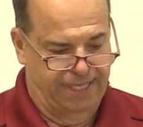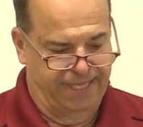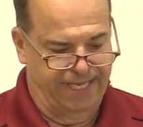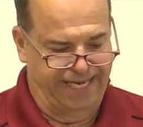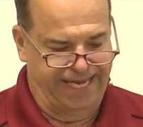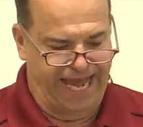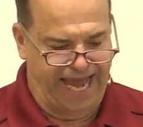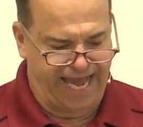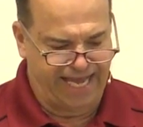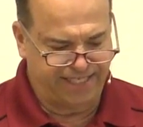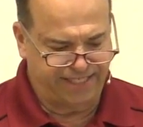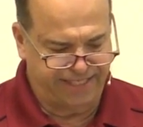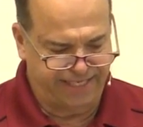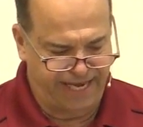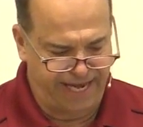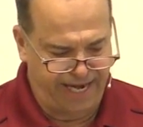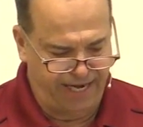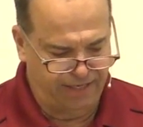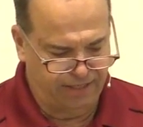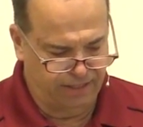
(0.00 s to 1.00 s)
The gas
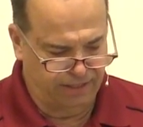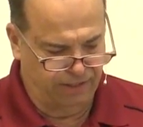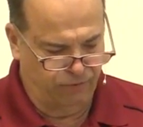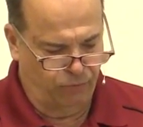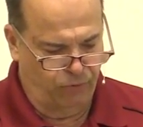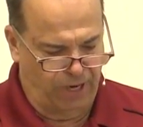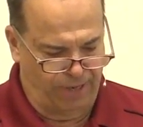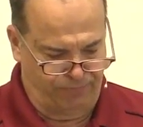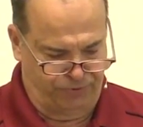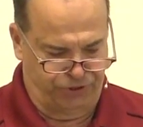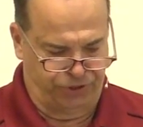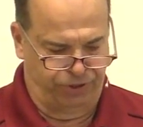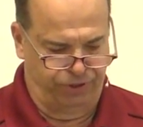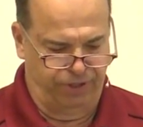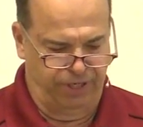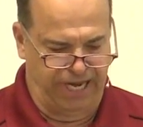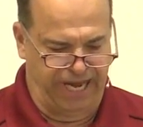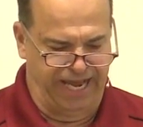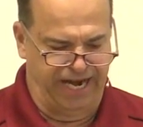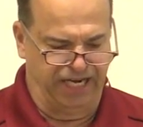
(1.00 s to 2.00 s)
tank
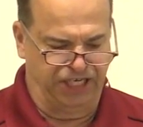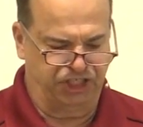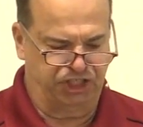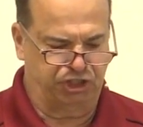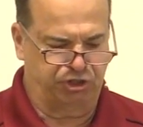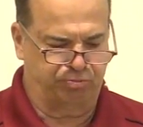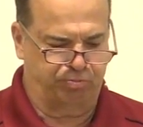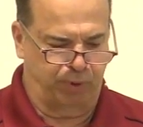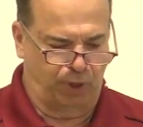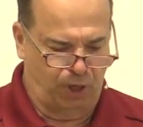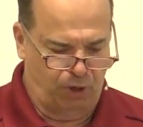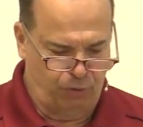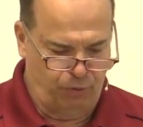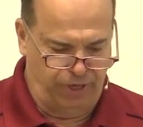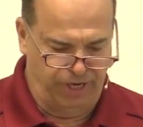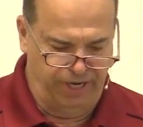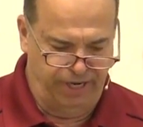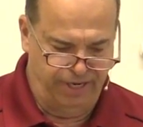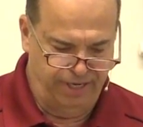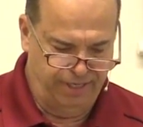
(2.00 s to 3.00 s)
ruptured and
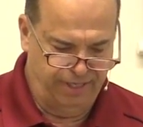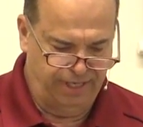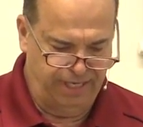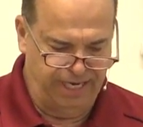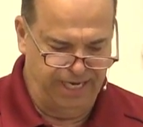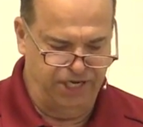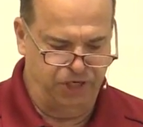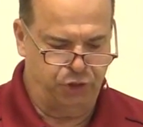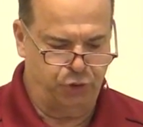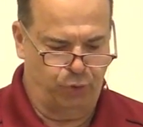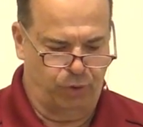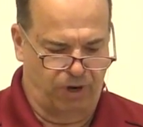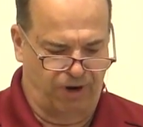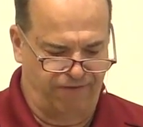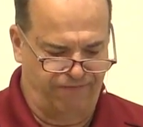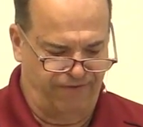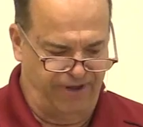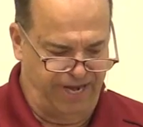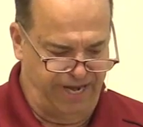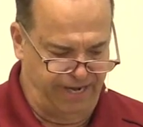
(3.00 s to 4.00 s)
exploded into
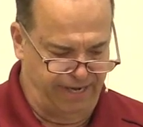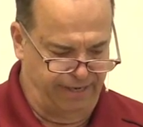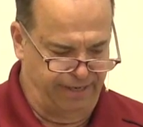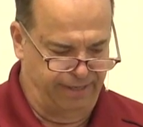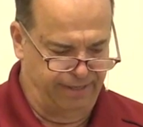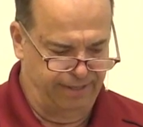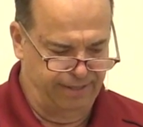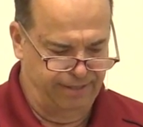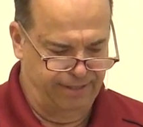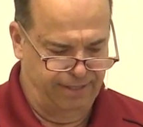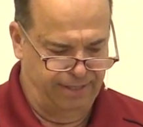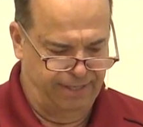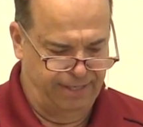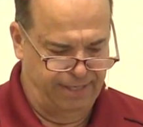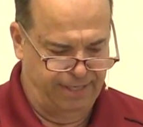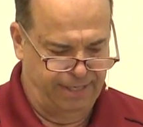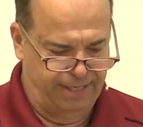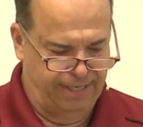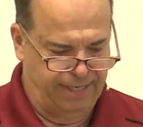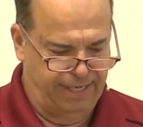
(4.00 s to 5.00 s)
our van.
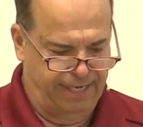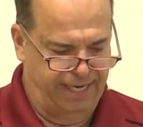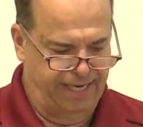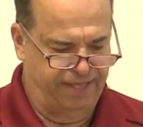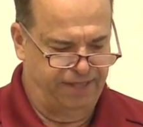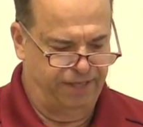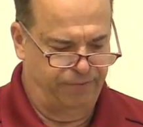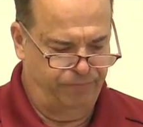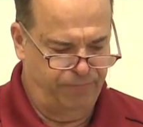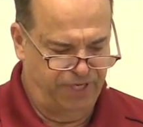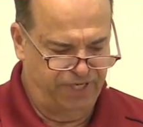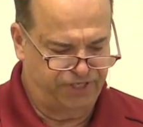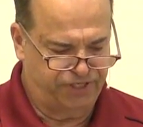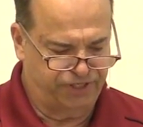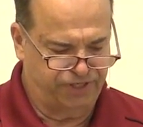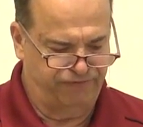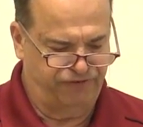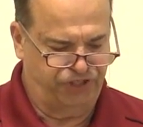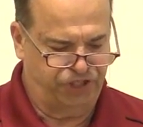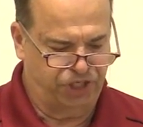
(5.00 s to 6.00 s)
In the
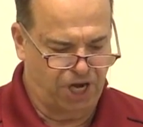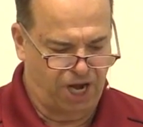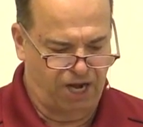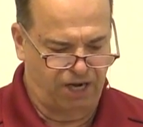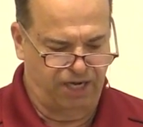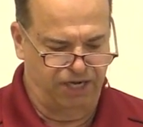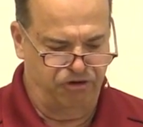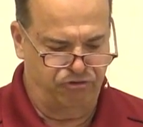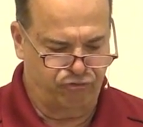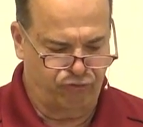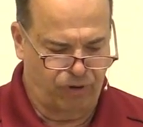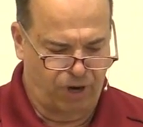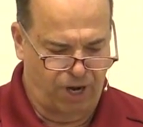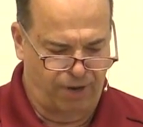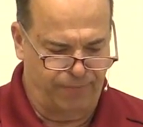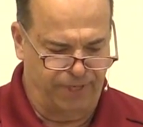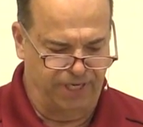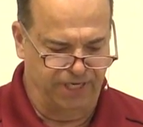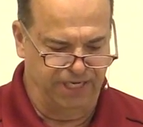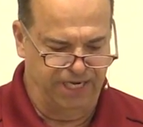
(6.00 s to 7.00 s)
midst of shock and
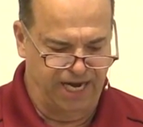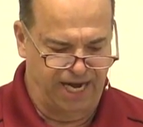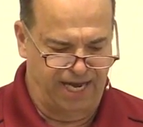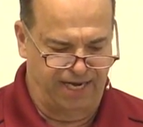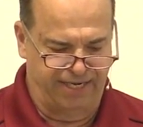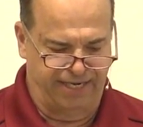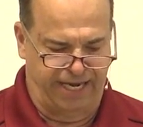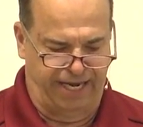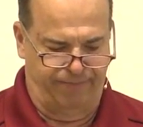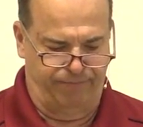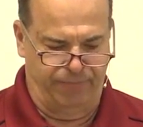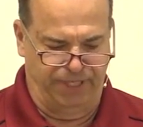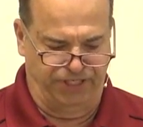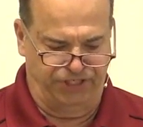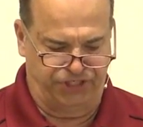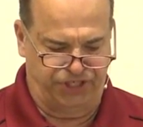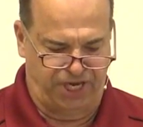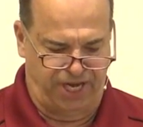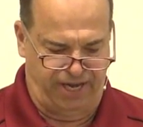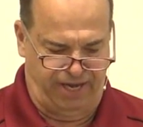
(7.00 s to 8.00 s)
trauma, God kept me
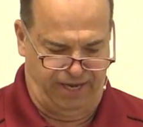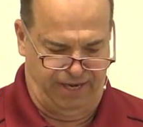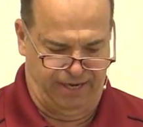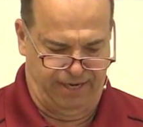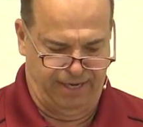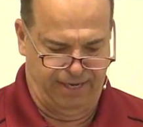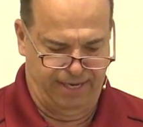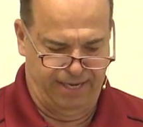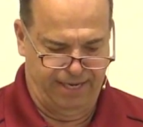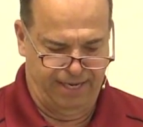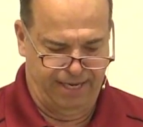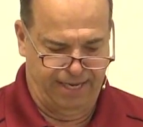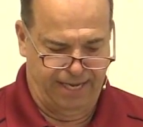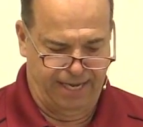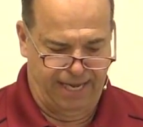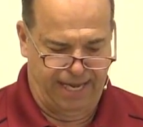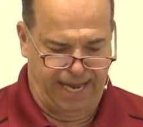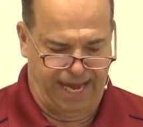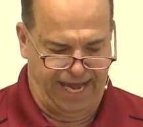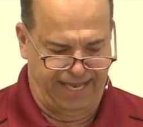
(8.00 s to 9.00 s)
sane.
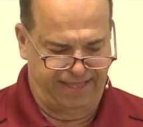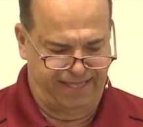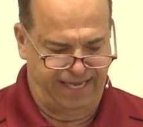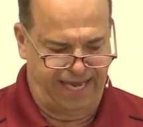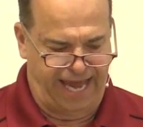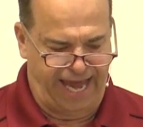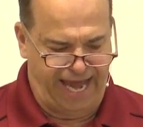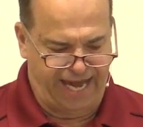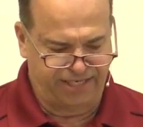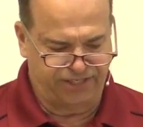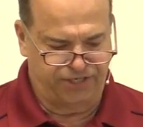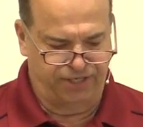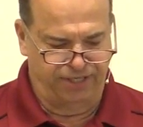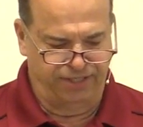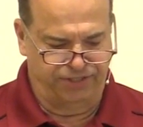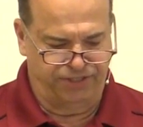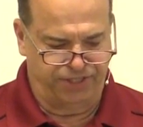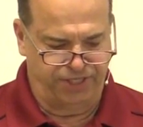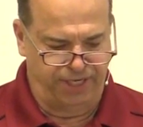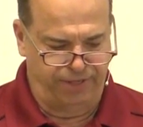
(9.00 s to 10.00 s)
At the
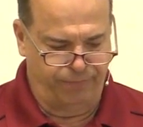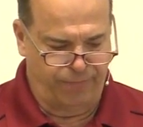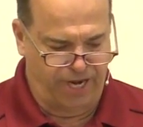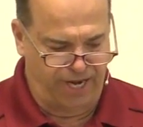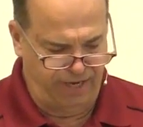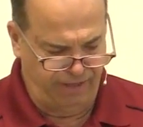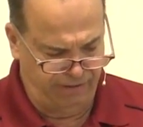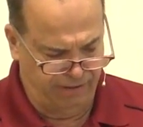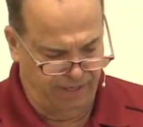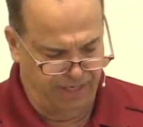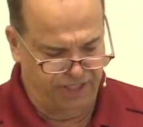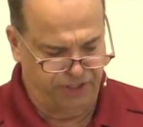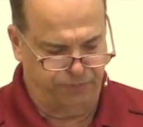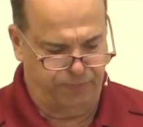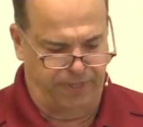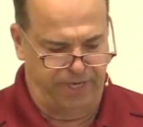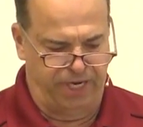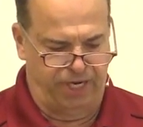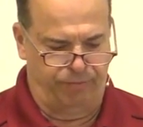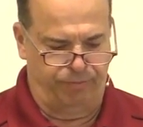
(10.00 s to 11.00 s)
accident scene, my
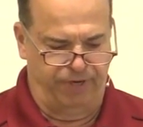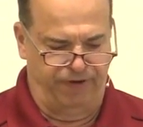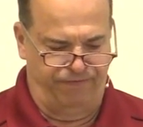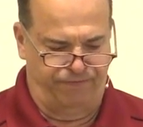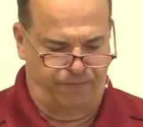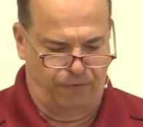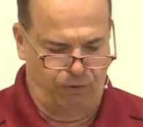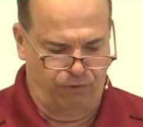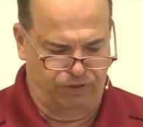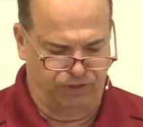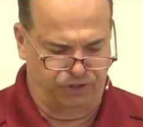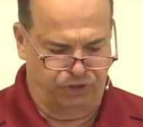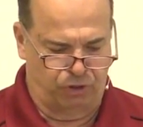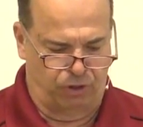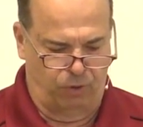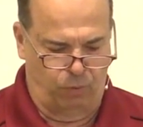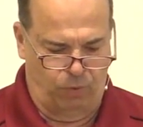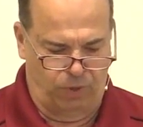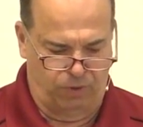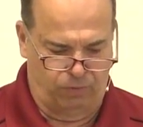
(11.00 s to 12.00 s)
husband helped me focus
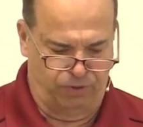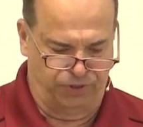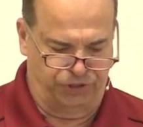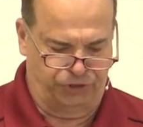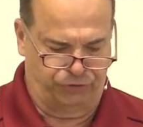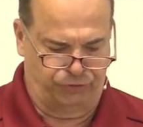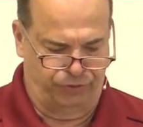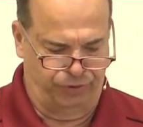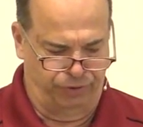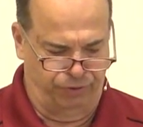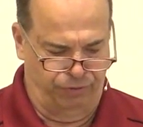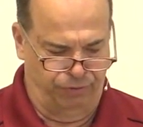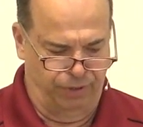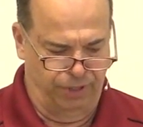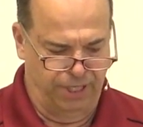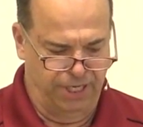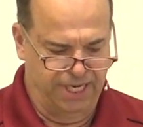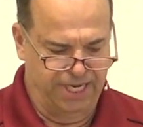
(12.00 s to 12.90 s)
on what was true.